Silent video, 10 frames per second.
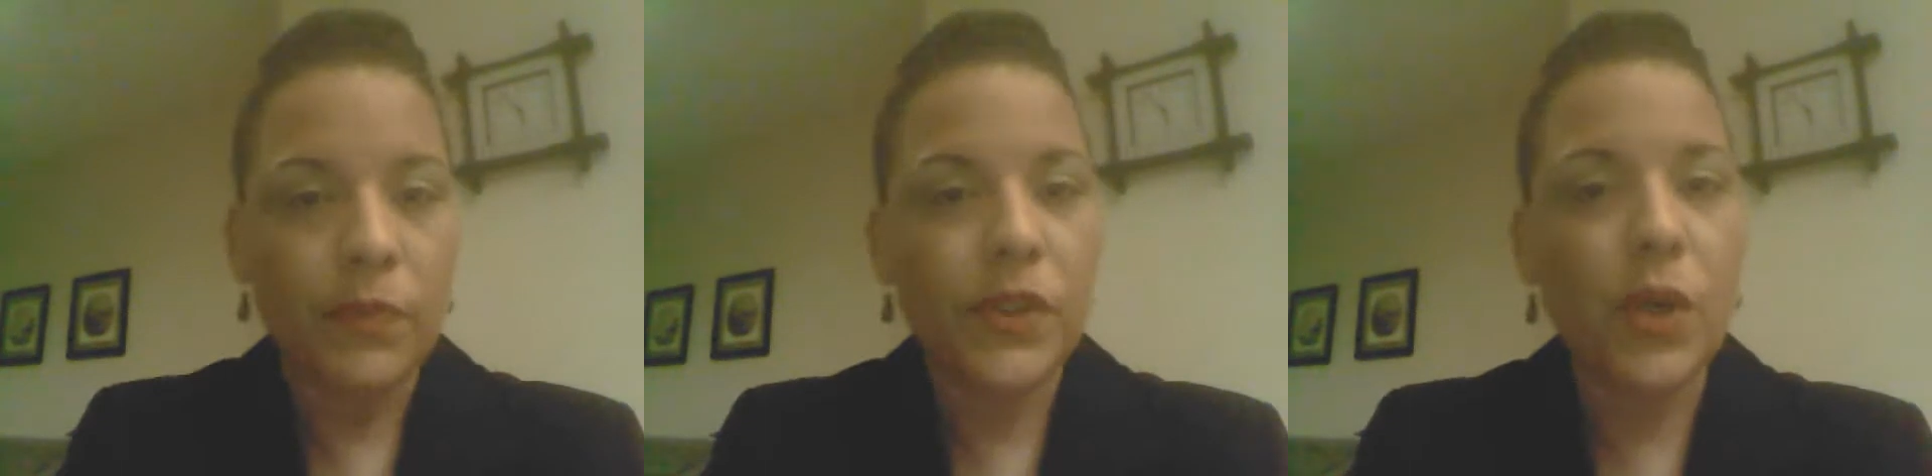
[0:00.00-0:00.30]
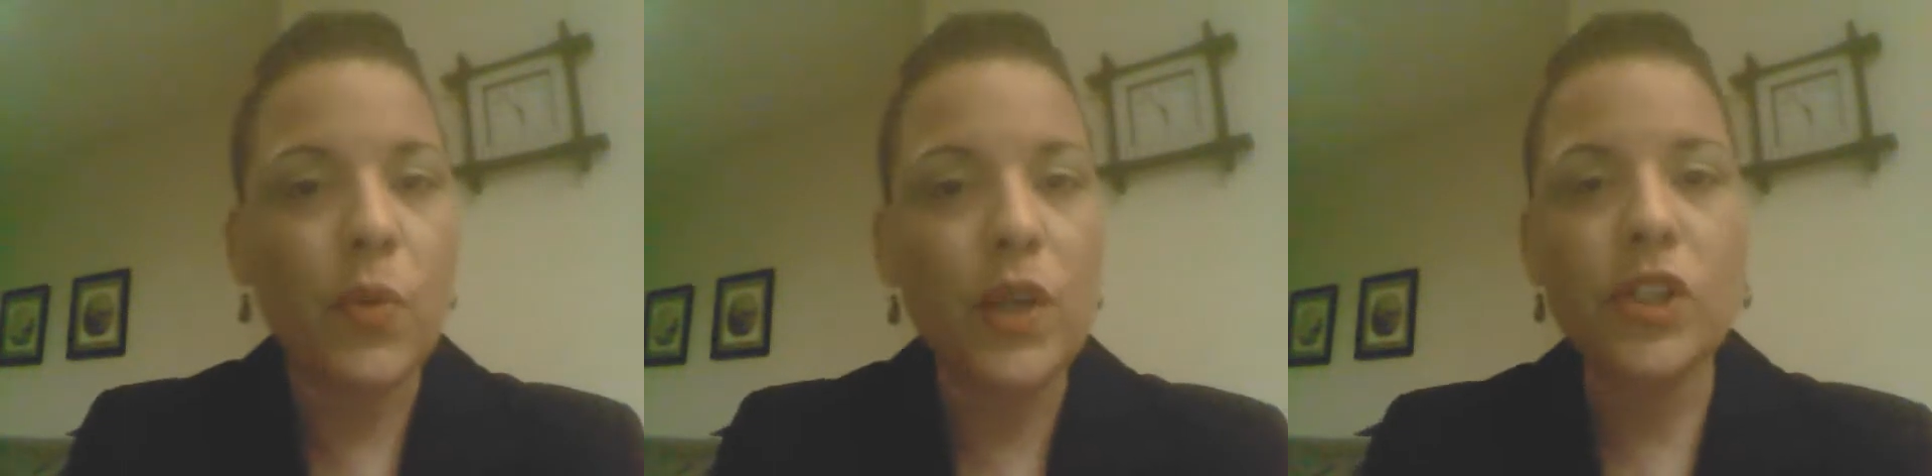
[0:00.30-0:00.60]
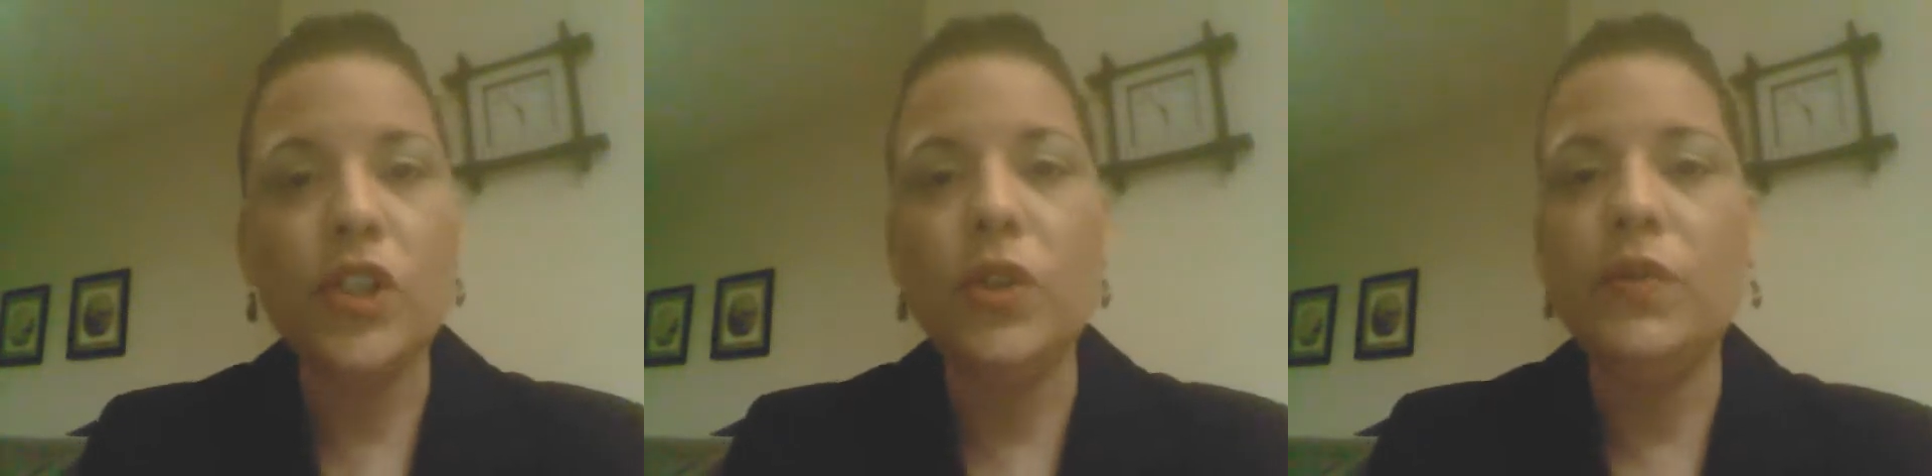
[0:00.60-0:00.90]
So
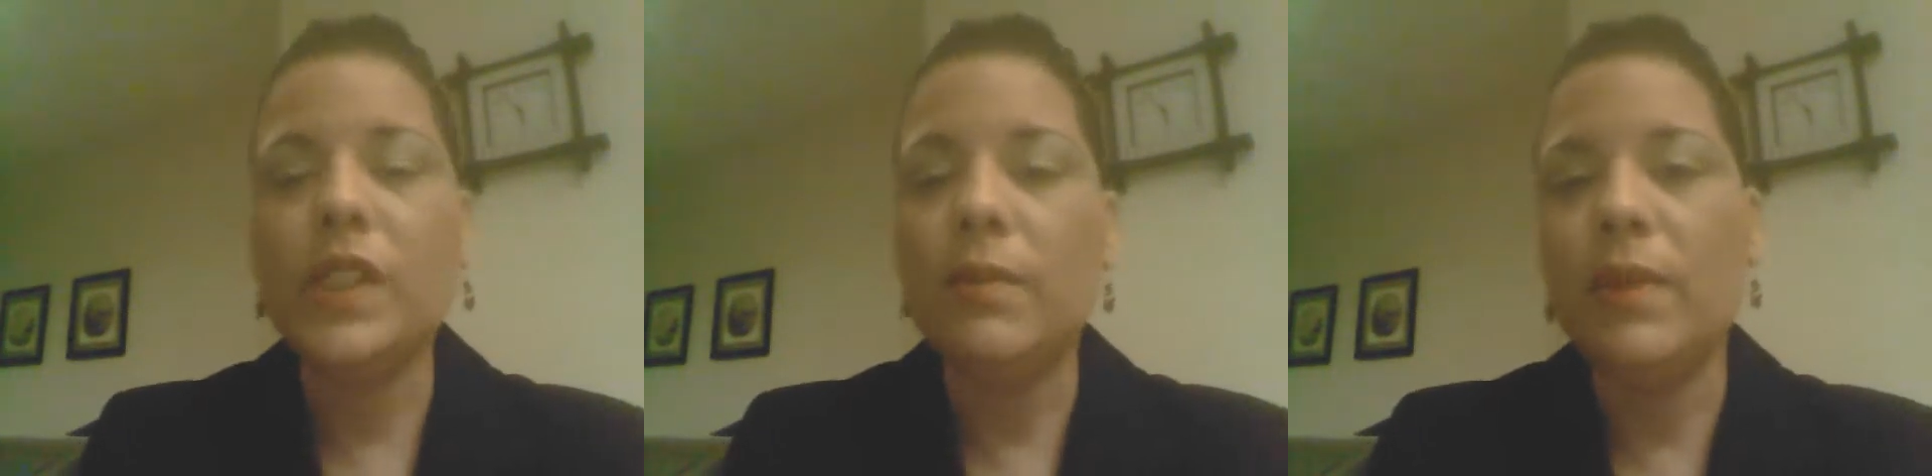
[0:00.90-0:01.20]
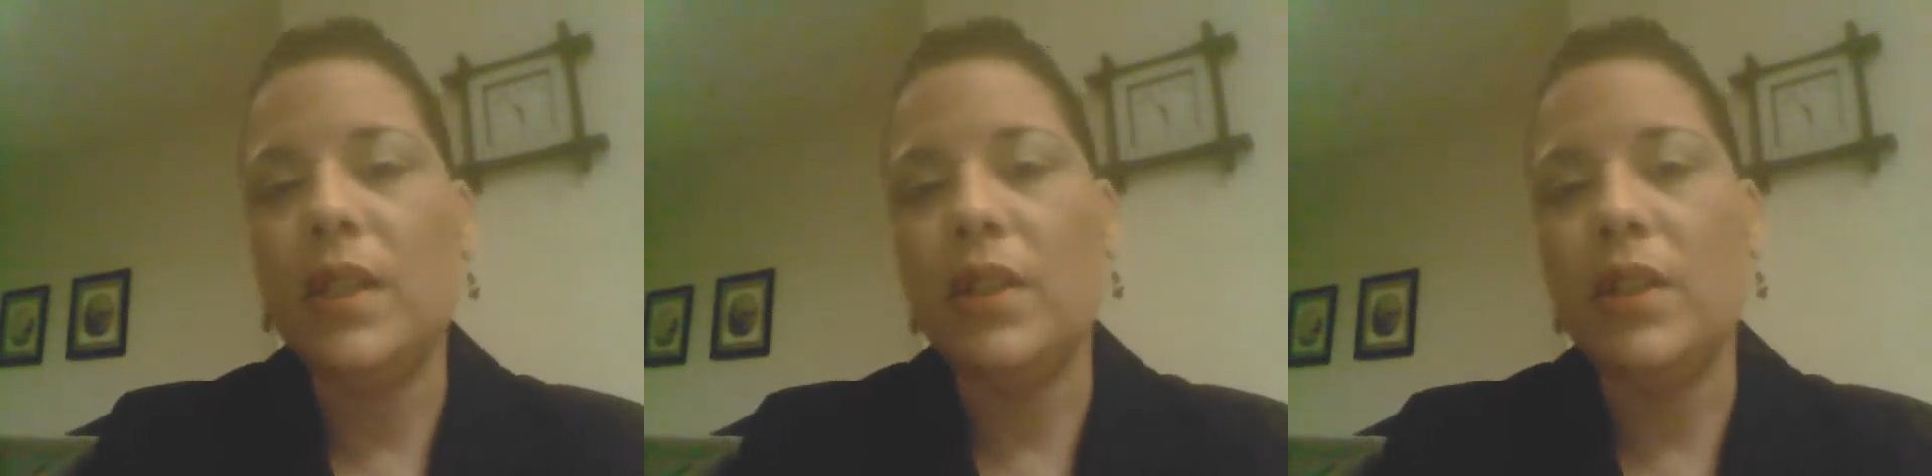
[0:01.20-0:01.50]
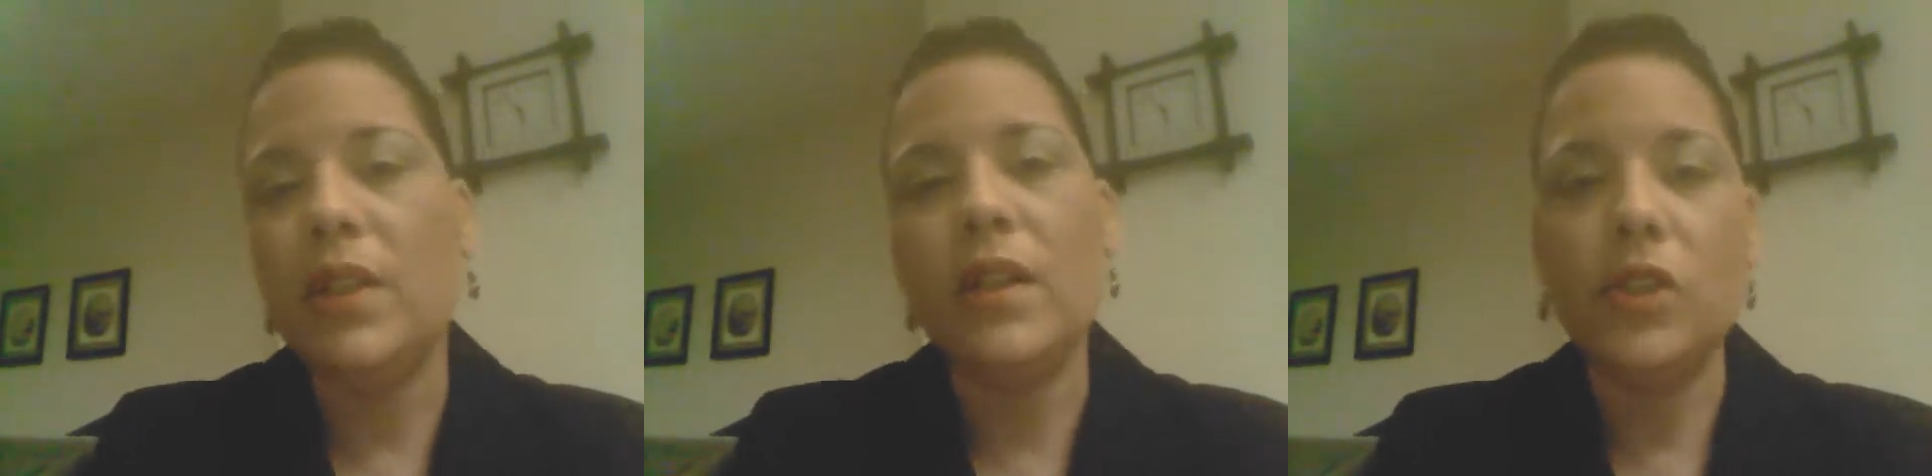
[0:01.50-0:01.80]
once you've submitted
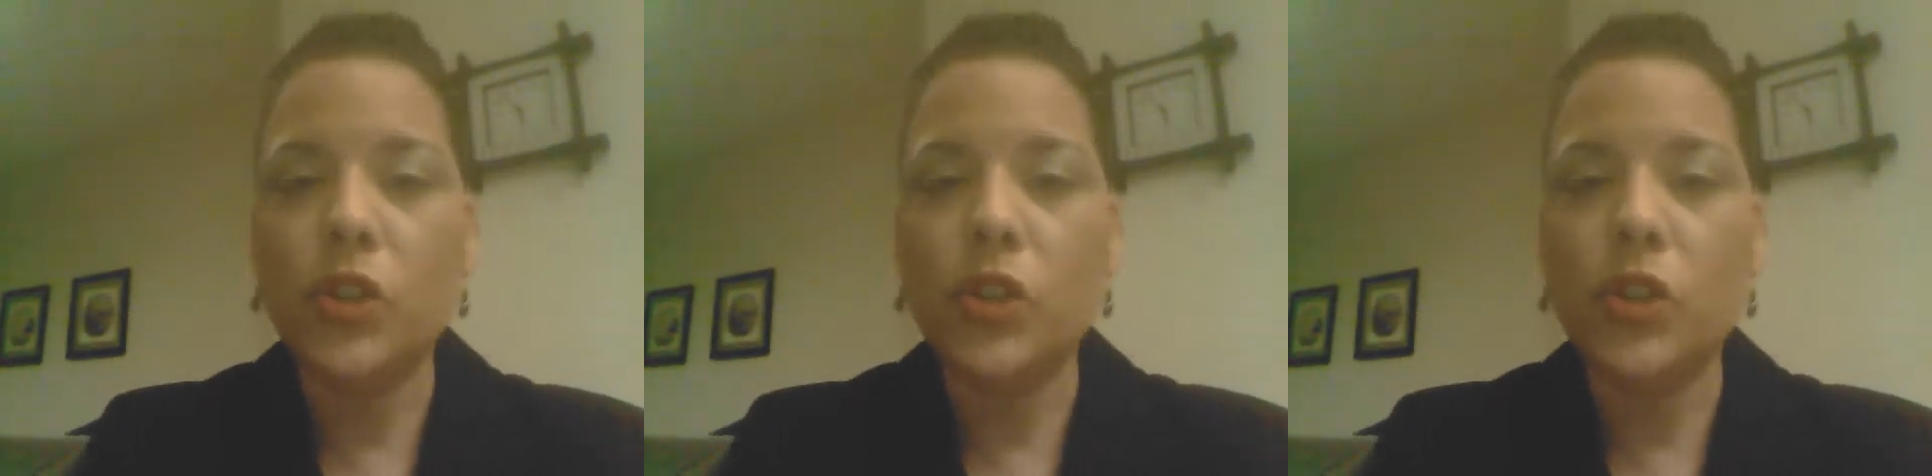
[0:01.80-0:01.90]
the